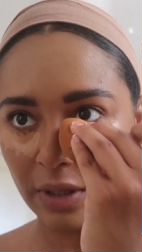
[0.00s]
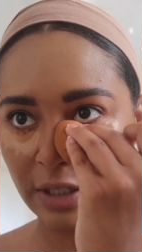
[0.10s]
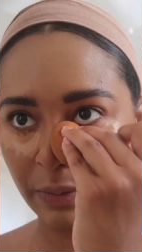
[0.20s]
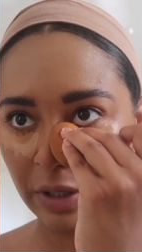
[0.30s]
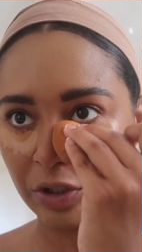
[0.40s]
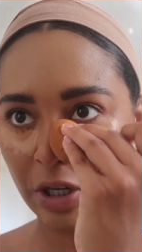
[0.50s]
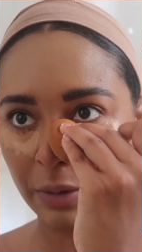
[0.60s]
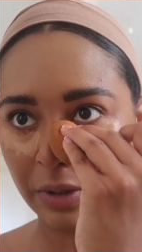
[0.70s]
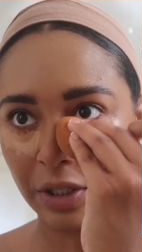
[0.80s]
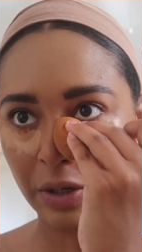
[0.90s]
sponge
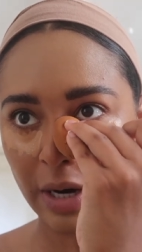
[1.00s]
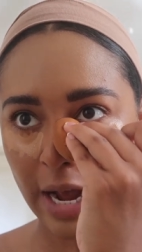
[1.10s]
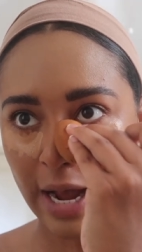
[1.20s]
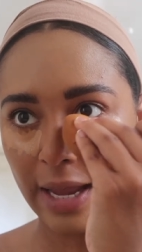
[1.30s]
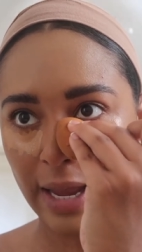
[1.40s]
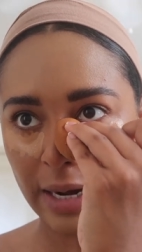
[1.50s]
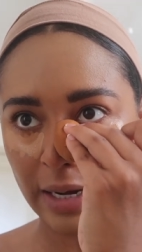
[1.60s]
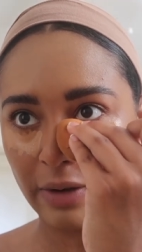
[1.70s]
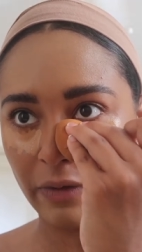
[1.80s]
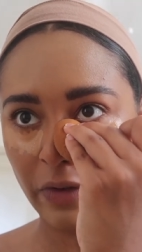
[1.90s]
up to your eye
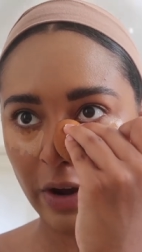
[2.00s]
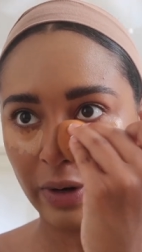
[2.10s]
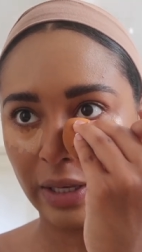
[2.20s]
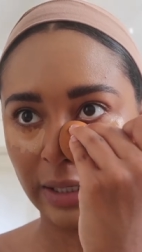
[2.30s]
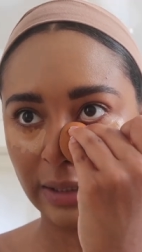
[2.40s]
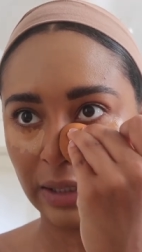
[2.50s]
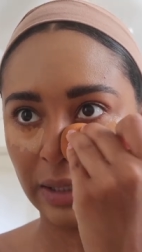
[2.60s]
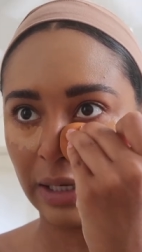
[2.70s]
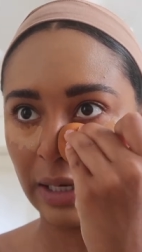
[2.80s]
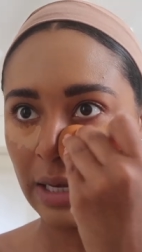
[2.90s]
and very
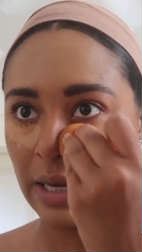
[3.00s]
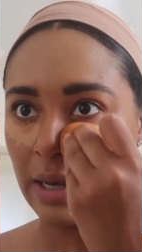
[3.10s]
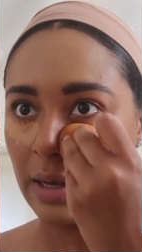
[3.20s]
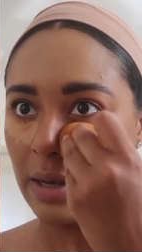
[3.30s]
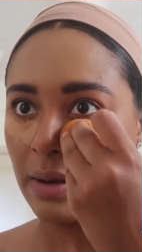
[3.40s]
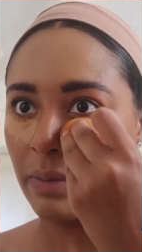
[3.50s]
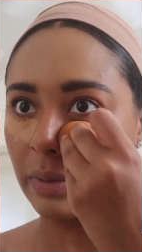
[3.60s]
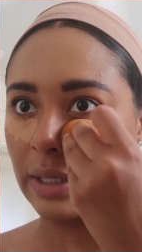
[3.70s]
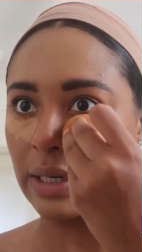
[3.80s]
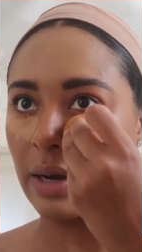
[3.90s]
easily blend